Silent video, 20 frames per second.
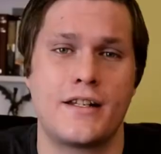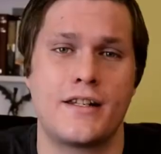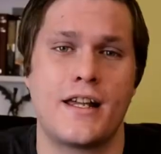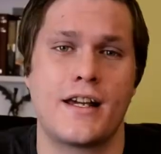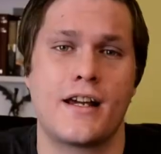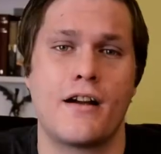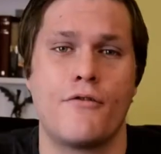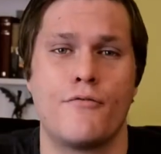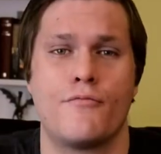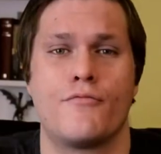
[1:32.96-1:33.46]
their
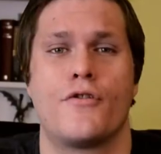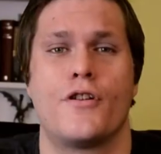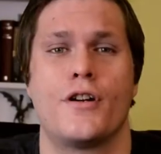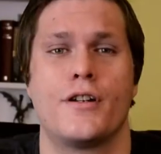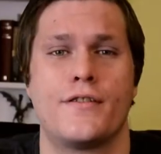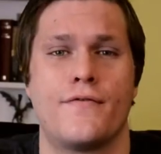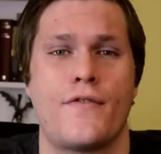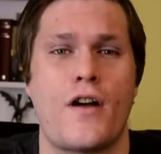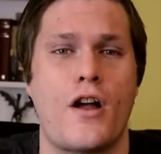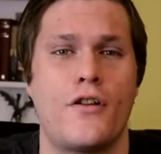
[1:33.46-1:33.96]
current
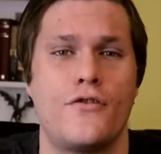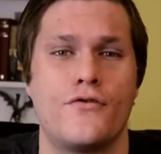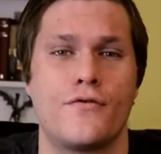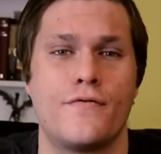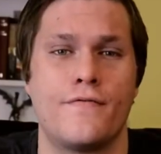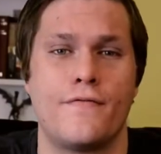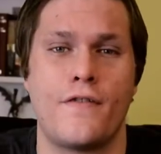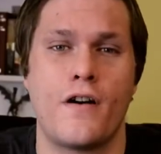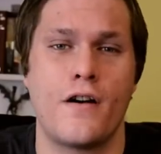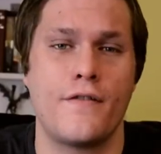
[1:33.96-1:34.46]
price of
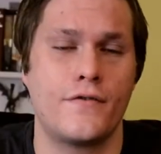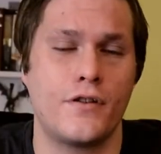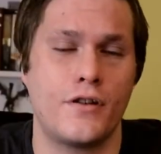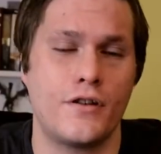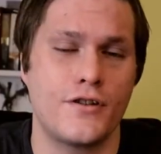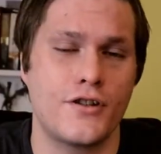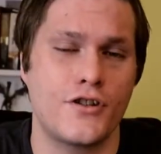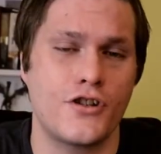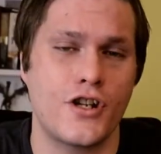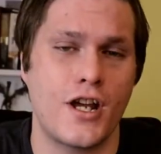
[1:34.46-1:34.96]

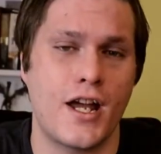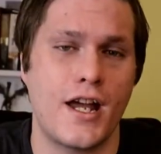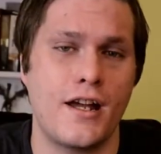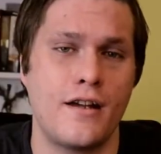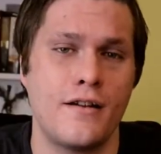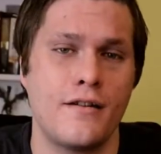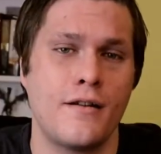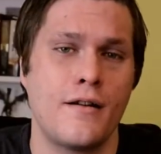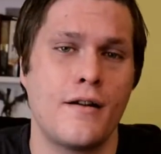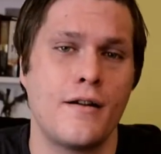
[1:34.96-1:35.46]
$105 a share,
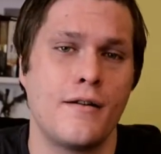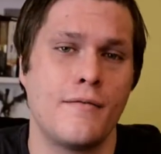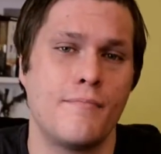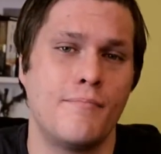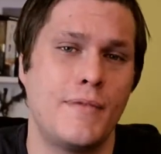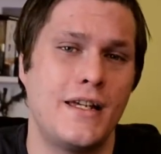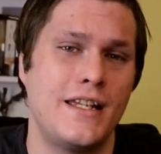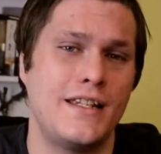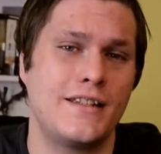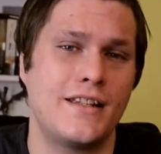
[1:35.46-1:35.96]

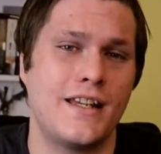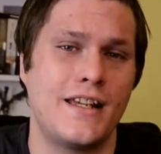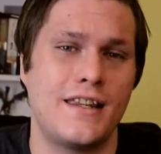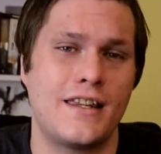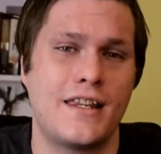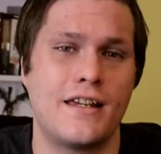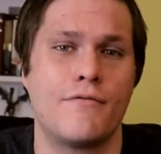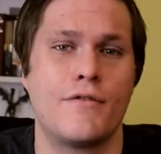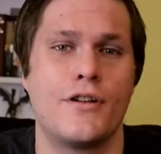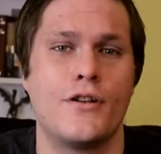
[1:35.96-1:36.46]
means that in
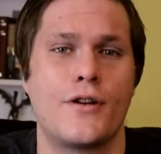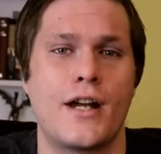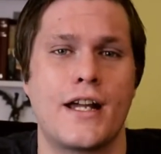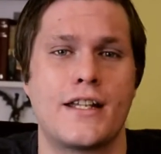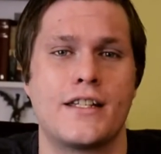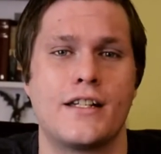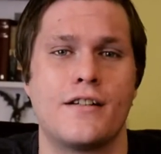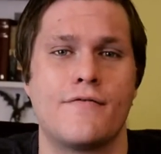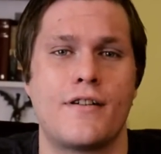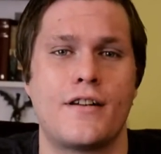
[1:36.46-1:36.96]
theory you're
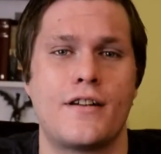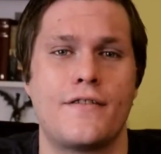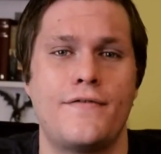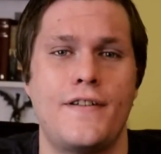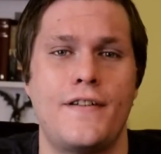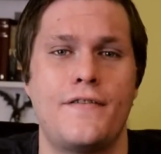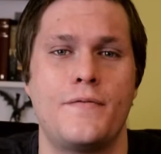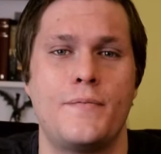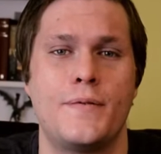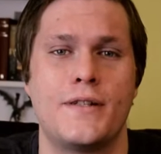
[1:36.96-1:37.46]
getting around a
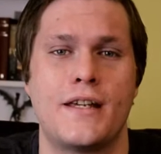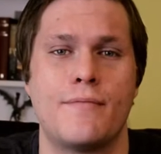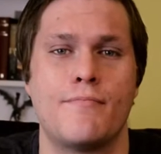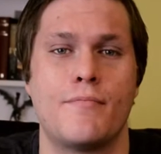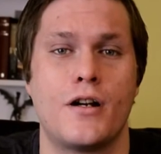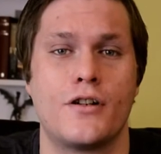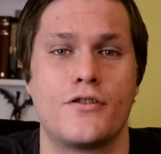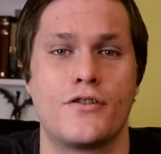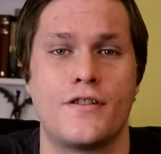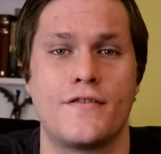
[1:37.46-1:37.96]
50%
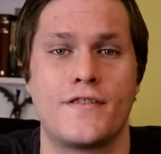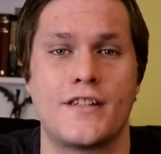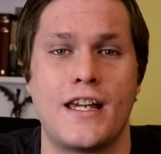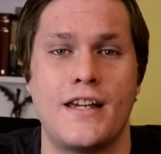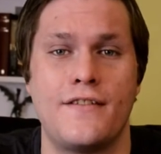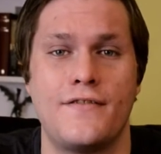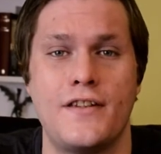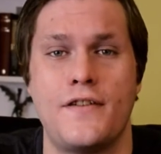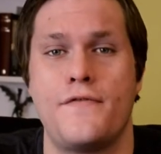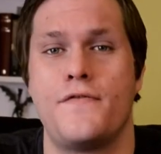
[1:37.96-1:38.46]
margin of
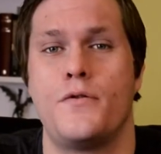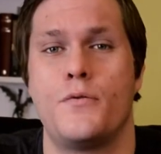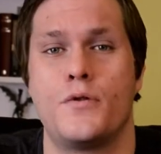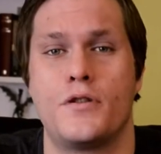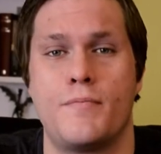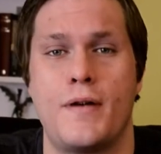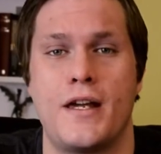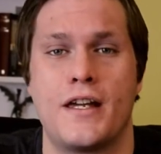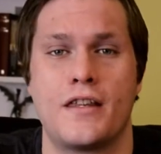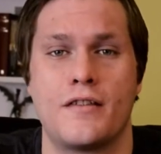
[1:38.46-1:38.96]
safety if you were to
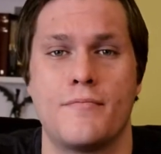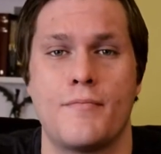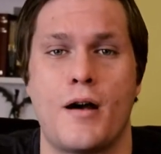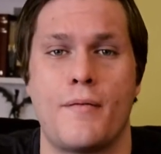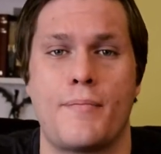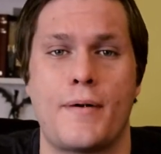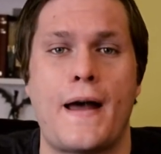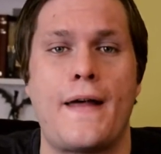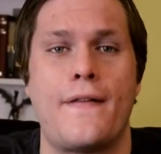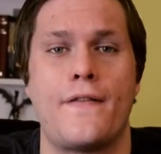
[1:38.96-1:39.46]
pick them
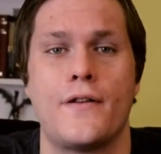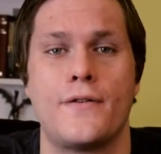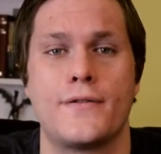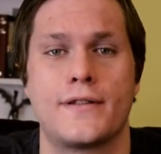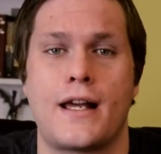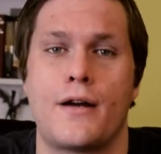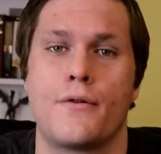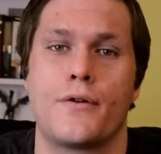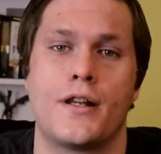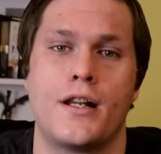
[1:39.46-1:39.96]
up and those
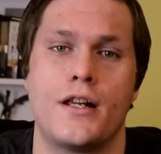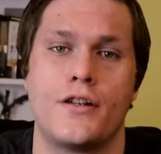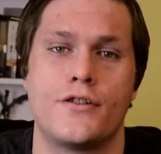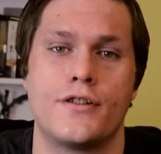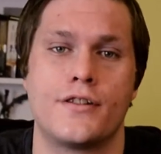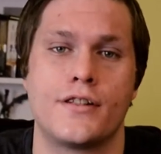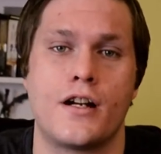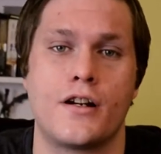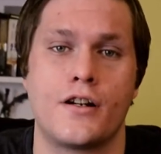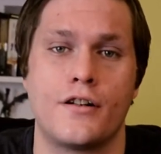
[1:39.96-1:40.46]

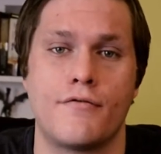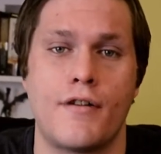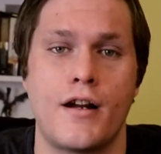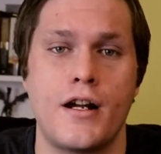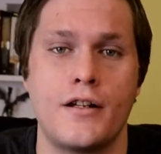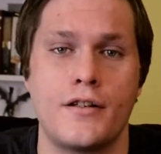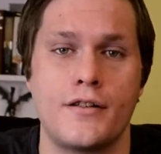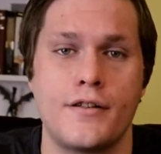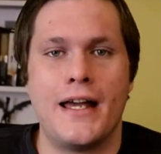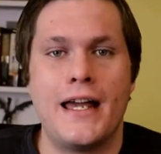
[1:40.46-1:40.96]
calculations are
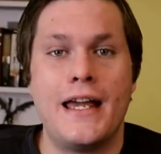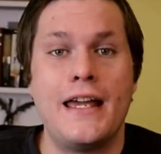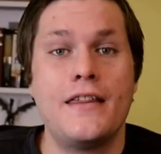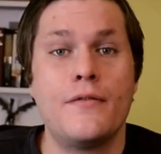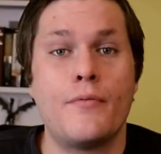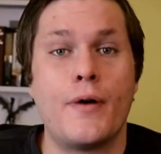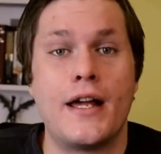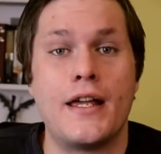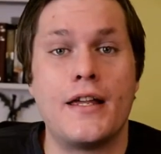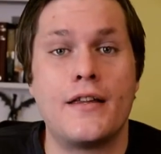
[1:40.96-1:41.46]
correct. Either
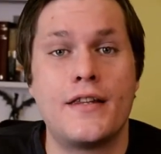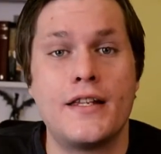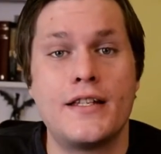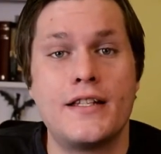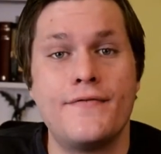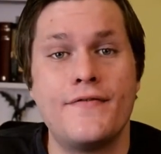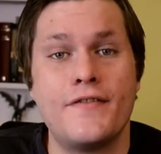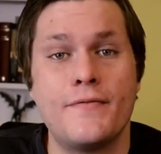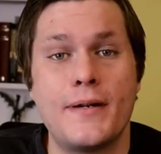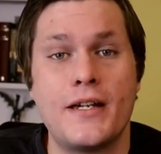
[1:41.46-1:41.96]
way, this
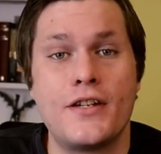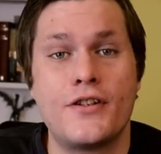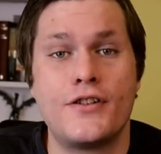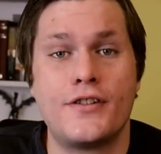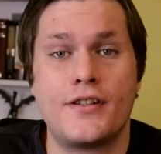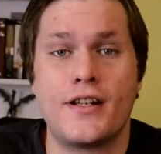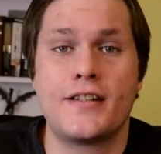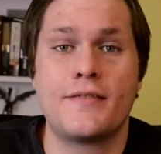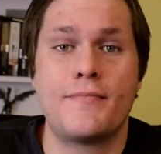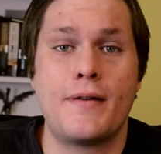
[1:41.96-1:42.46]
information
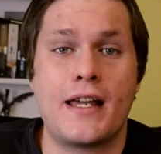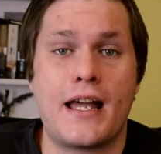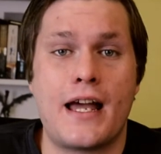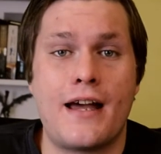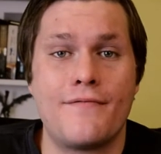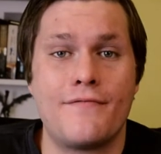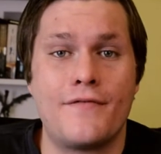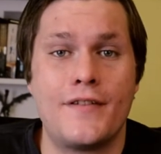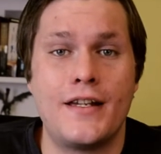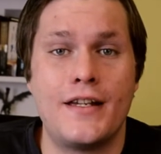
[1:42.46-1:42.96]
does make
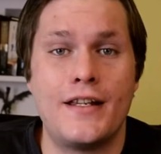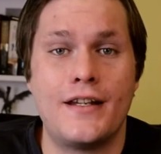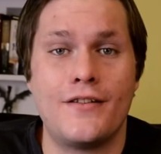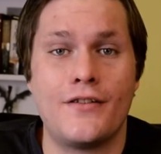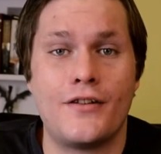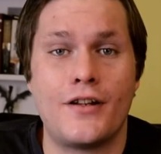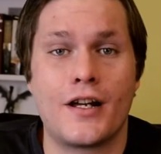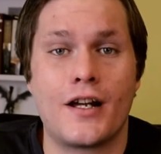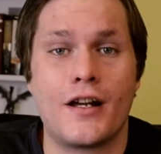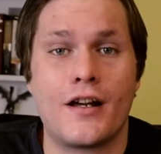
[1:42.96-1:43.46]
Abbvie
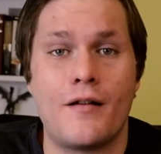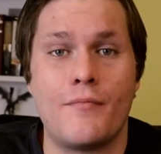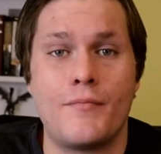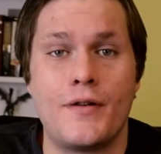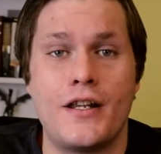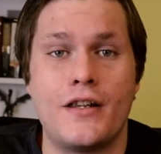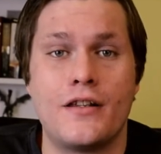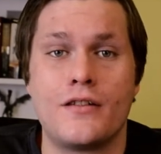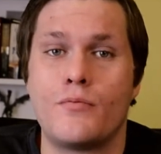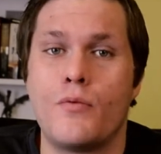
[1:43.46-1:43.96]
look like a
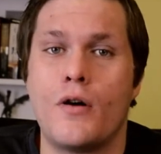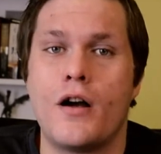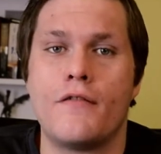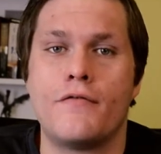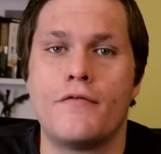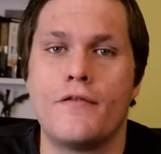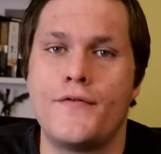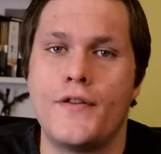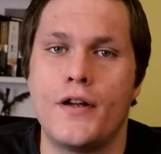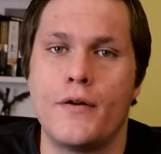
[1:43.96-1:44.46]
company that's
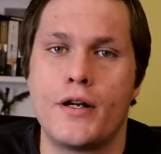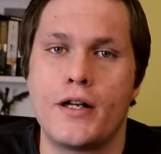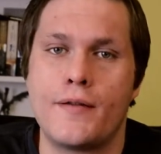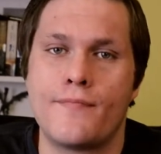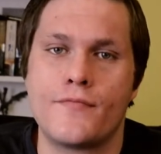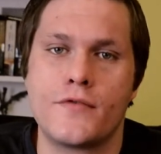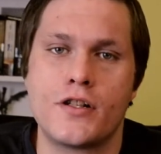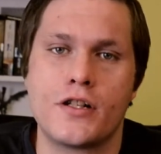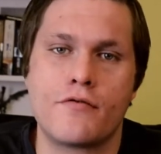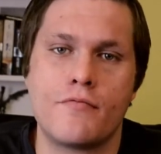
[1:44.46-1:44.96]
worth reviewing.
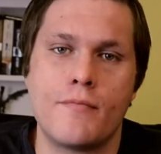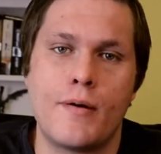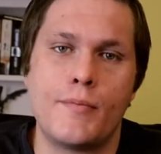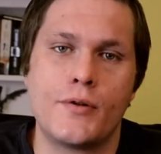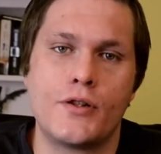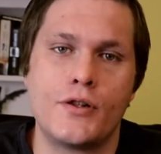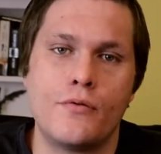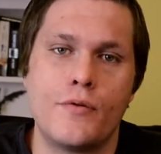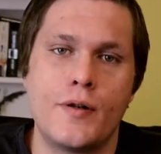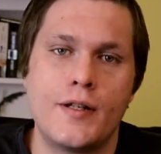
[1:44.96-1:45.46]
Just remember
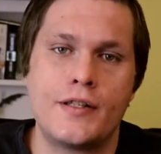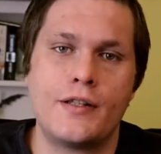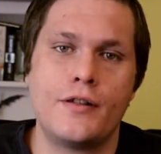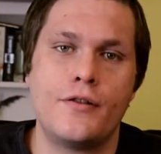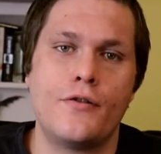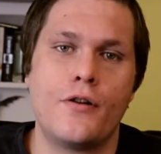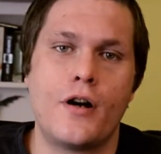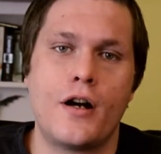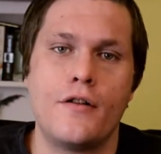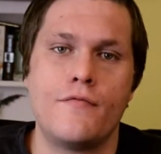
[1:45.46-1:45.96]
to always do
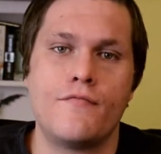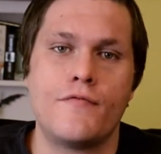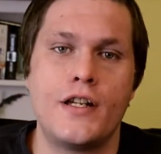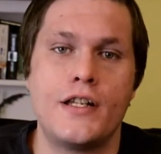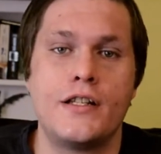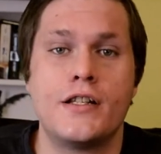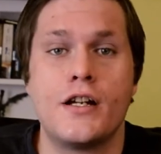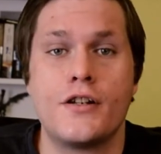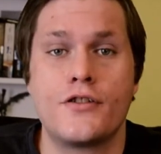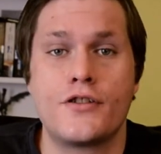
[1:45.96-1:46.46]
your own
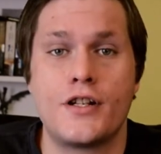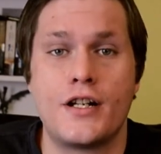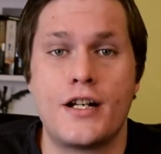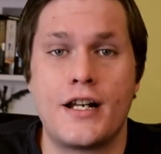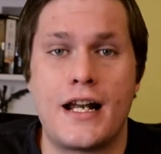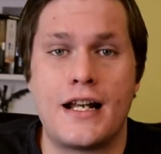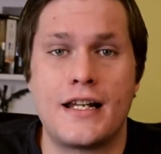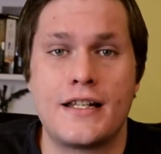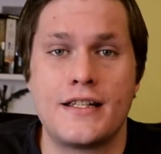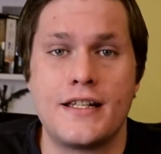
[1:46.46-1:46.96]
research and
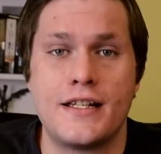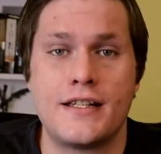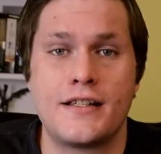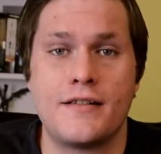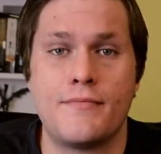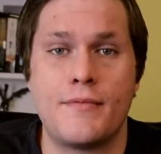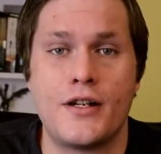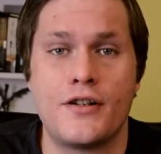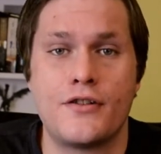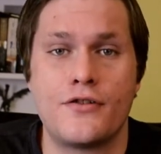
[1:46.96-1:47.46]
analysis
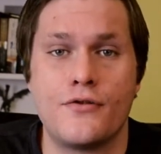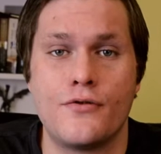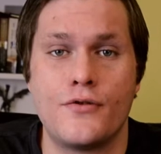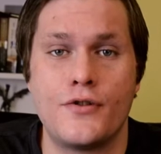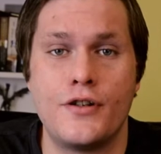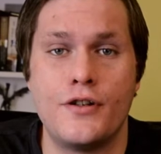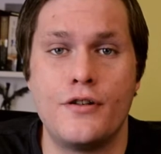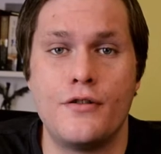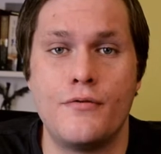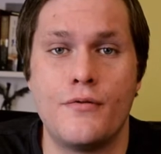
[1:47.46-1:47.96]
to make sure
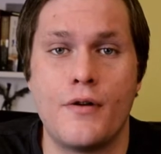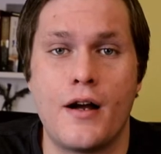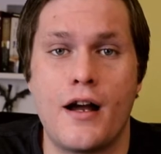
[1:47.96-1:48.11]
you